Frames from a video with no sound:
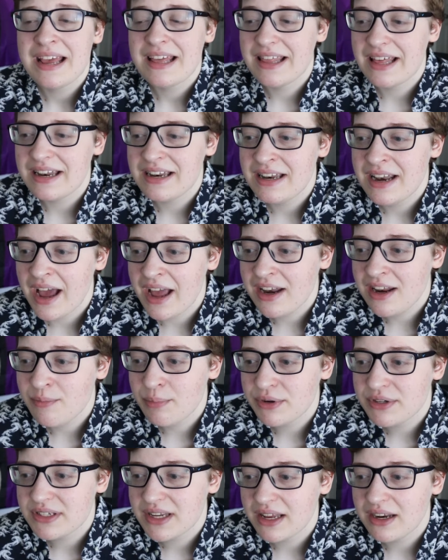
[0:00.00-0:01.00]
that
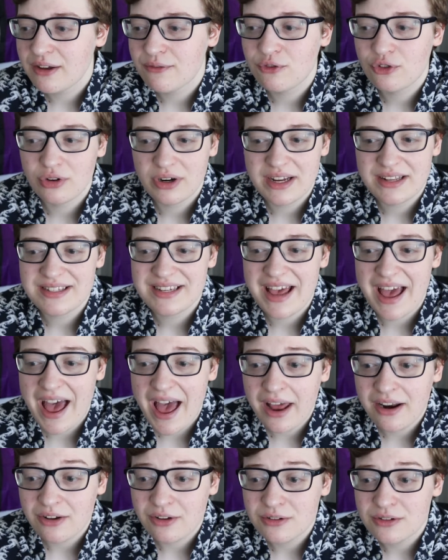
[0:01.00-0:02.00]
90% of trans
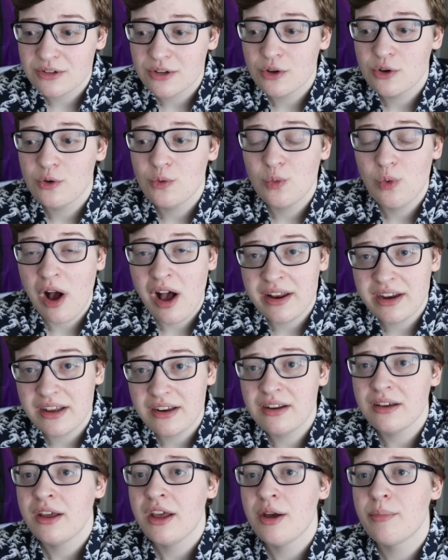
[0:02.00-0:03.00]
adults who
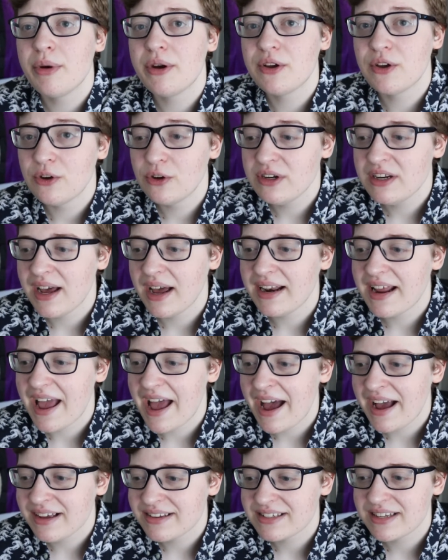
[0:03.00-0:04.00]
wanted but could not
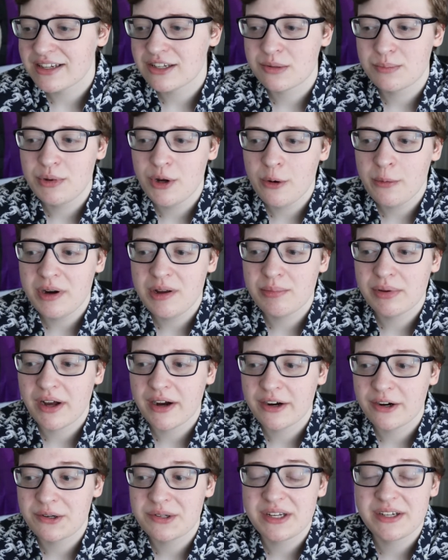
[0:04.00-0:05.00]
access puberty
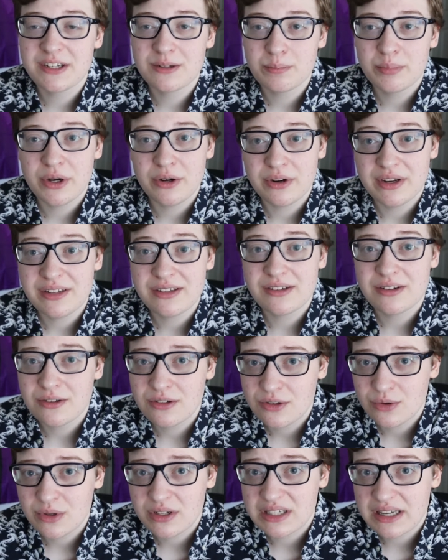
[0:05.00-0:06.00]
blockers experienced
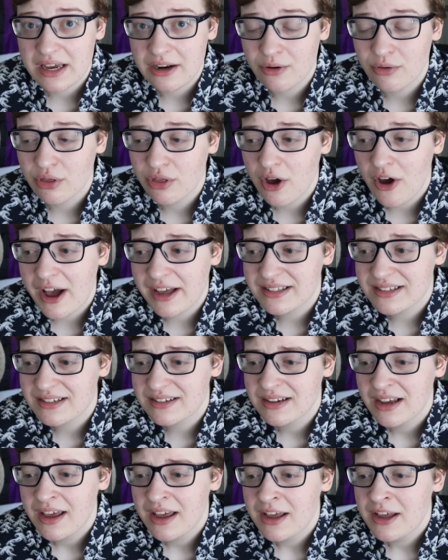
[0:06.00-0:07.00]
suicidal
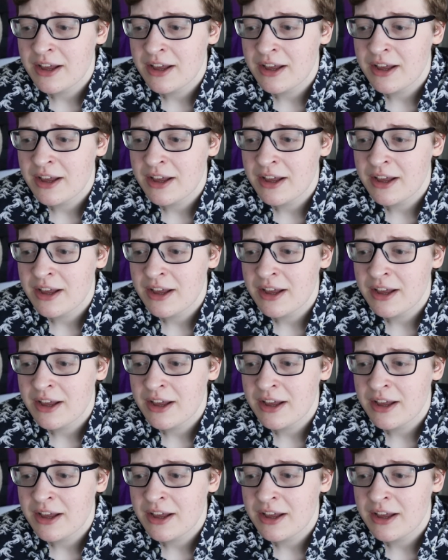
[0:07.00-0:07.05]
thoughts.